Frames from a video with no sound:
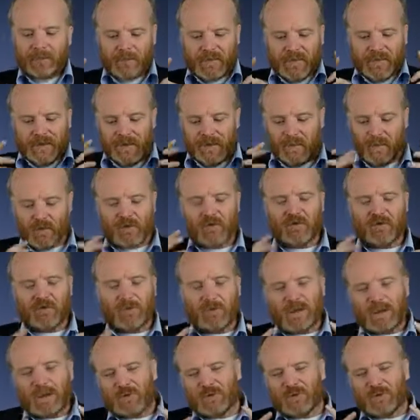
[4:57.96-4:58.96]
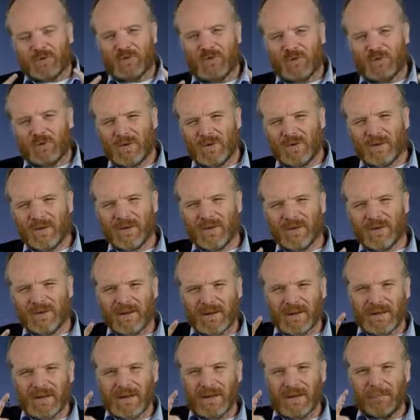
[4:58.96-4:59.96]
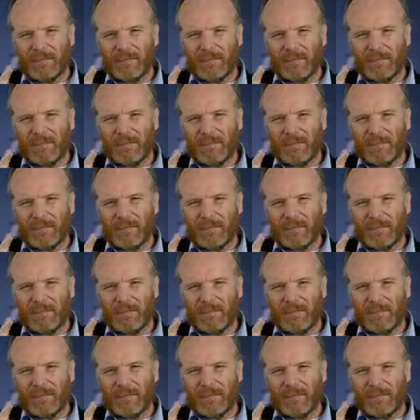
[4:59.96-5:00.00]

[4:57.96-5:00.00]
in order to be able to do that, it